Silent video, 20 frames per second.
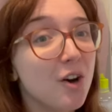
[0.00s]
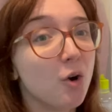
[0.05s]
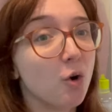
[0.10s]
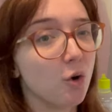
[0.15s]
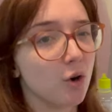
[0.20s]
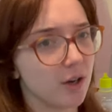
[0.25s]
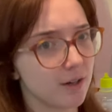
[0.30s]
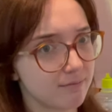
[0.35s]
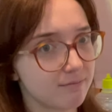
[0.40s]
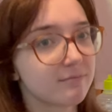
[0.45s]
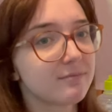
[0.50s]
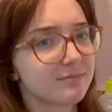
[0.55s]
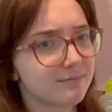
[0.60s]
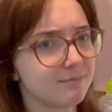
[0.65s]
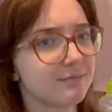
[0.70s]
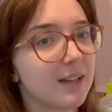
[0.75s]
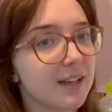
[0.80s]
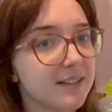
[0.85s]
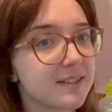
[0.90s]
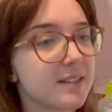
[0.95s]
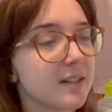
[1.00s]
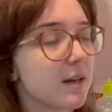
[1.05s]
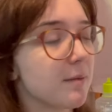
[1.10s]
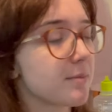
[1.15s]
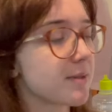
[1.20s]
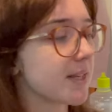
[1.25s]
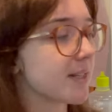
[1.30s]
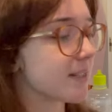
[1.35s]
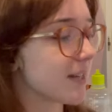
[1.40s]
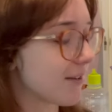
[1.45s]
or 99%
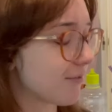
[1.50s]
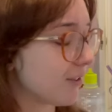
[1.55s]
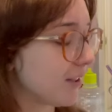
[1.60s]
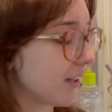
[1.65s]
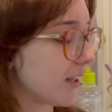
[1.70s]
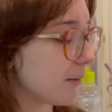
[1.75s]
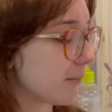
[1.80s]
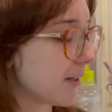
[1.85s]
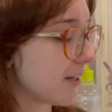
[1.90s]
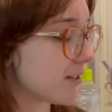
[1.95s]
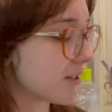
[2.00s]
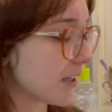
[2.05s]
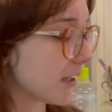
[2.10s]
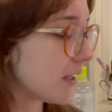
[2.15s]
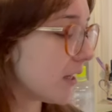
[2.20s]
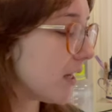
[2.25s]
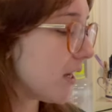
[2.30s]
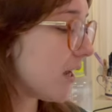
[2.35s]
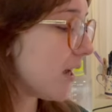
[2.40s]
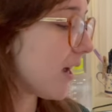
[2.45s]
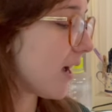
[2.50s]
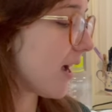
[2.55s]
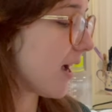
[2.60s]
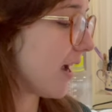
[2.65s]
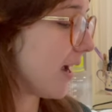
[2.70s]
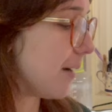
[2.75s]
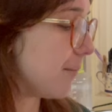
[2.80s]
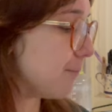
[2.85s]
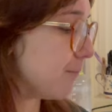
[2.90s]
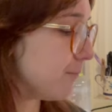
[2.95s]
definitely going to be
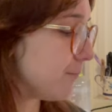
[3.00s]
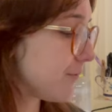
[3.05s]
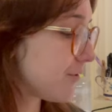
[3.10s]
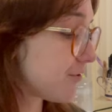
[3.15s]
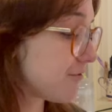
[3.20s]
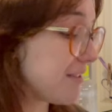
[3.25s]
using.